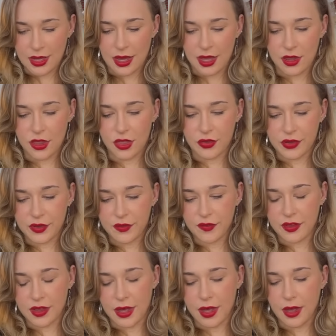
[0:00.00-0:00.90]
And 3
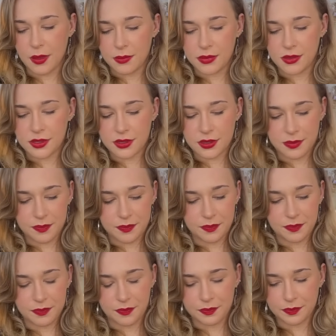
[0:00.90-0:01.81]
of Cups.
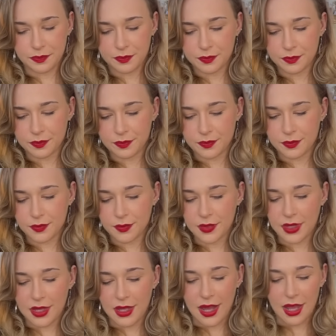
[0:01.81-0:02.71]

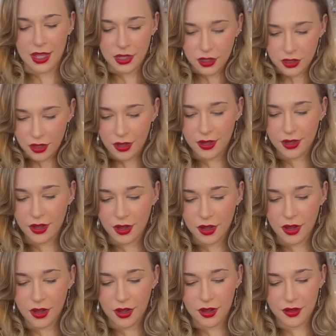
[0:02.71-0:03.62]
A lot
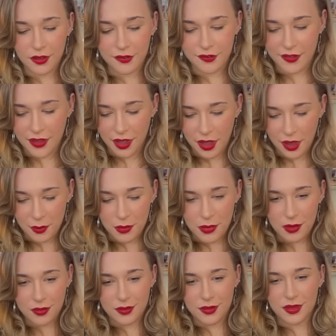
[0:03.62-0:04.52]

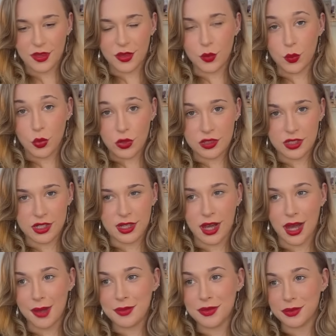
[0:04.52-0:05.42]
of water
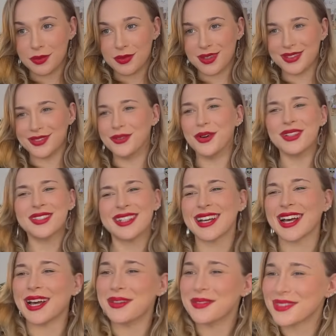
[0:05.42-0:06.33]
cups.
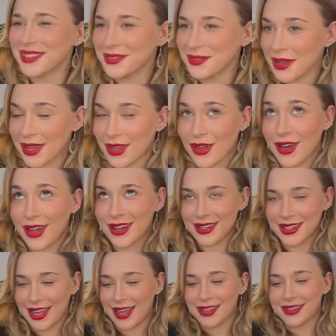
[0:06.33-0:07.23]
Oh my god,
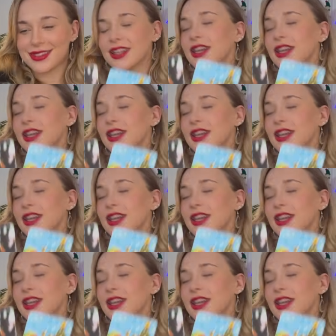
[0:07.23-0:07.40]
yes,